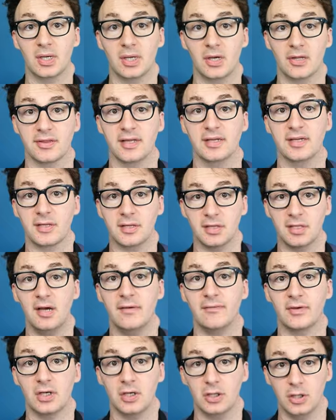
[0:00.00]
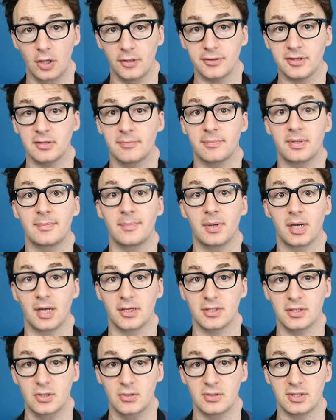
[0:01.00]
because they discovered lots of people
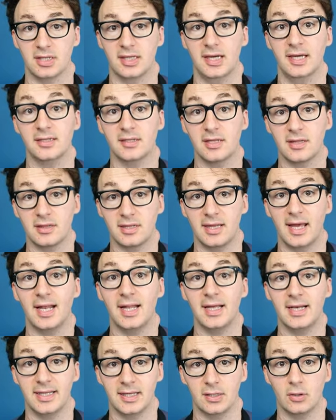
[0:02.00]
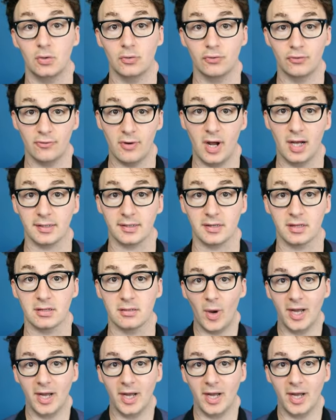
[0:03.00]
are using it to sell illegal drugs.